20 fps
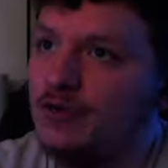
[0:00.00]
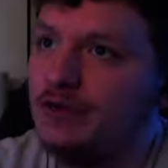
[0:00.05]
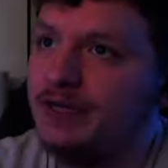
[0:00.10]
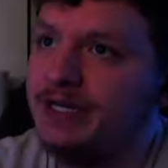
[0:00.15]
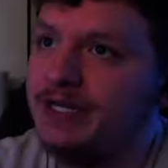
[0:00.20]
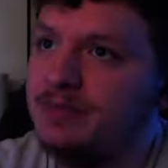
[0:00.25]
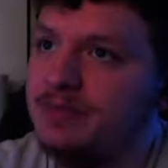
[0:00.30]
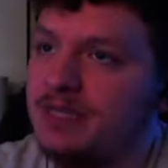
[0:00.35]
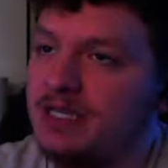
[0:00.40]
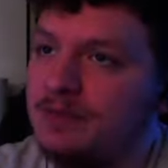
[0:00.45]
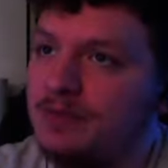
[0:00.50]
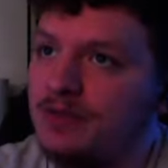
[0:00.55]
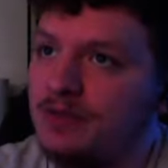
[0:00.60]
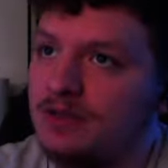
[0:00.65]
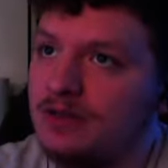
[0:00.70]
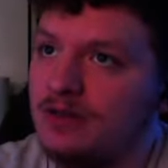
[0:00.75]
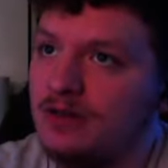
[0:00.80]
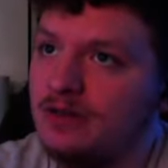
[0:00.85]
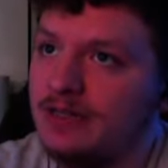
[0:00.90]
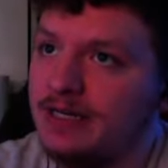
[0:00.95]
Greedy people
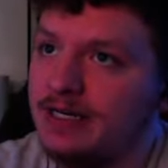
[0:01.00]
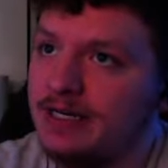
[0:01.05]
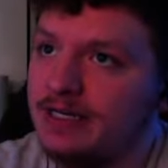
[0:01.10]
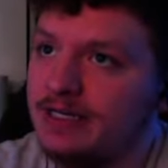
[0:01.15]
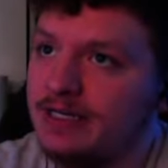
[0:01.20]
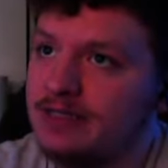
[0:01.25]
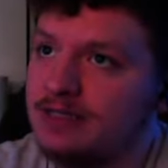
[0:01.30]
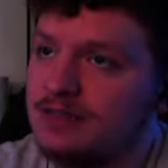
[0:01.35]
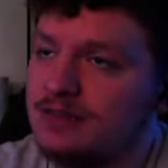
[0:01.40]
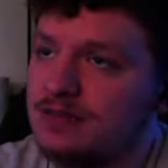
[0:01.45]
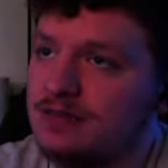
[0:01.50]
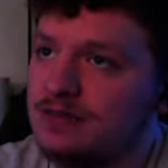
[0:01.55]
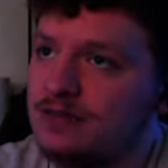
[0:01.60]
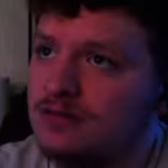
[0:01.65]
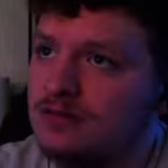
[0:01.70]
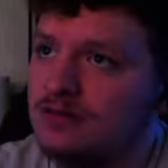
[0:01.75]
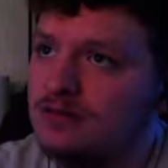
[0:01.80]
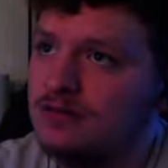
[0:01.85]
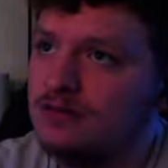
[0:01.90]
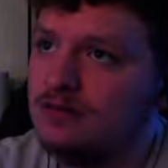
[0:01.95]
and all that, I guess.
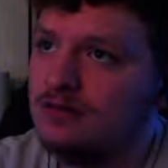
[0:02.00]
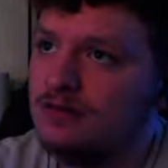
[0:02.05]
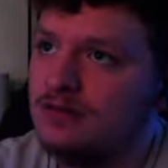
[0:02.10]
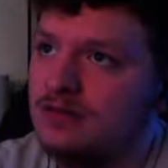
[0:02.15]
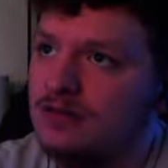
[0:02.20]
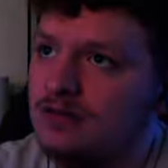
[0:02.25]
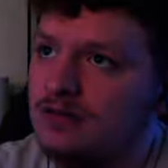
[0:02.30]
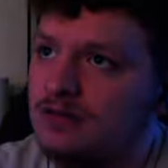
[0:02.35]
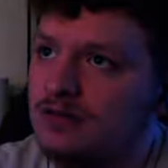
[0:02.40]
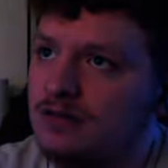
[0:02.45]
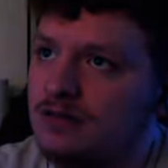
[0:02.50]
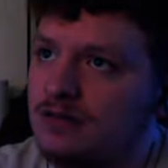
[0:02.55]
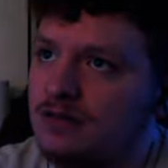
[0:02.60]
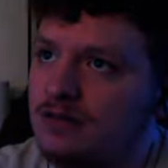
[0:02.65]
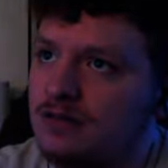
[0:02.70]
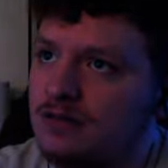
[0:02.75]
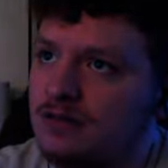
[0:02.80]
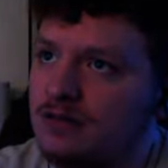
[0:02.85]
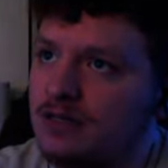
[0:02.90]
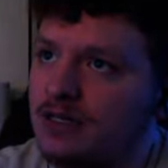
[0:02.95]

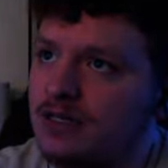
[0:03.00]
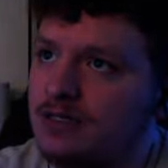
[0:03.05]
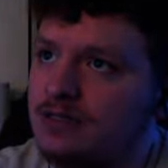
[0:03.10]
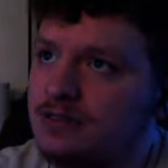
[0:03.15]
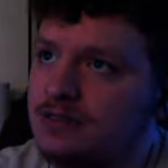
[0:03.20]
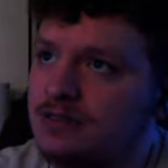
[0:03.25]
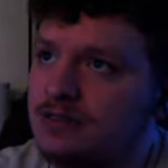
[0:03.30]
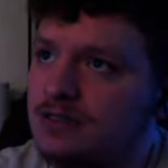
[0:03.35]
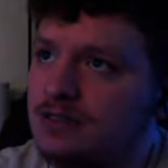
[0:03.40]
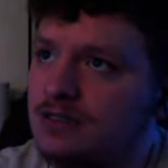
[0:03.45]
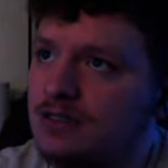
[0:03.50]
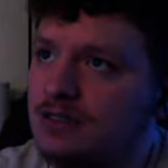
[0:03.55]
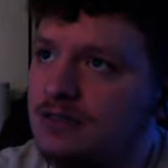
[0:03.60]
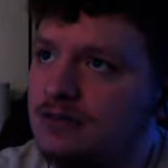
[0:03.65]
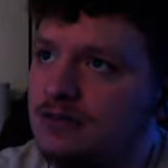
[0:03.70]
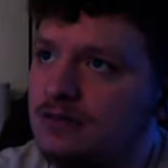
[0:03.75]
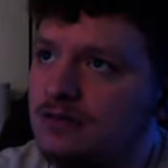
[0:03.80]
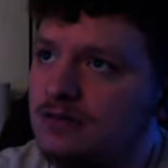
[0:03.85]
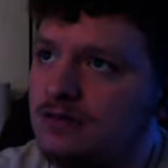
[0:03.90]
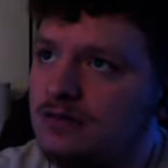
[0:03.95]
Nice,
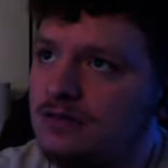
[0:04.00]
insane.